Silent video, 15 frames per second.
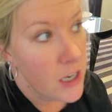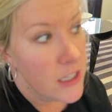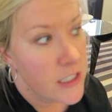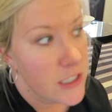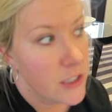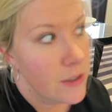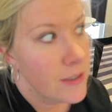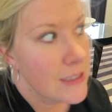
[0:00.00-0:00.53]

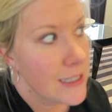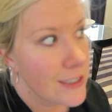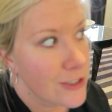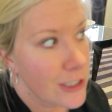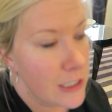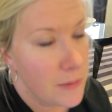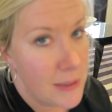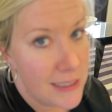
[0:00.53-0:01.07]
So it's
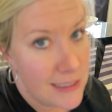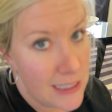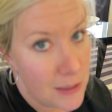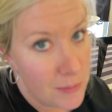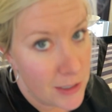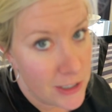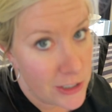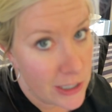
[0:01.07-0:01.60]
actually going to be a
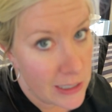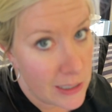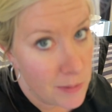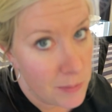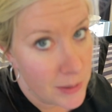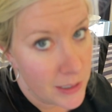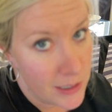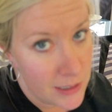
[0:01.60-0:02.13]
10-month
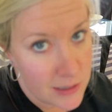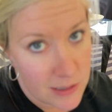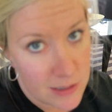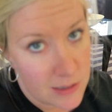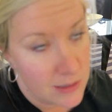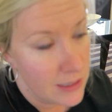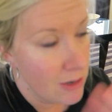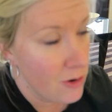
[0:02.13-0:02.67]
checkup
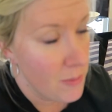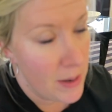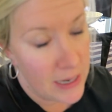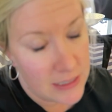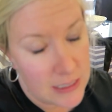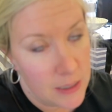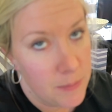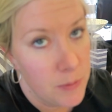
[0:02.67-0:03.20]
because they were
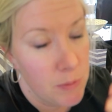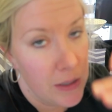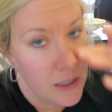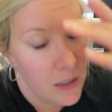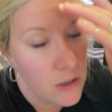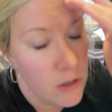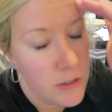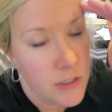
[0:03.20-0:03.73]
backed up and we
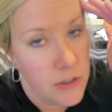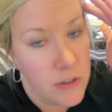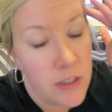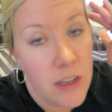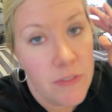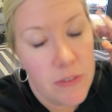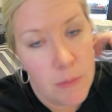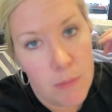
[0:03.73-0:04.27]
didn't call soon
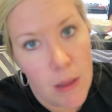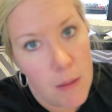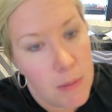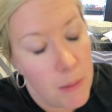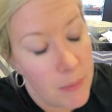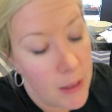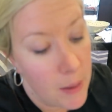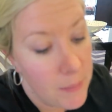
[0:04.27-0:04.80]
enough and blah,
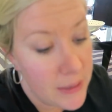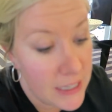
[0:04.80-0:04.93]
blah, blah.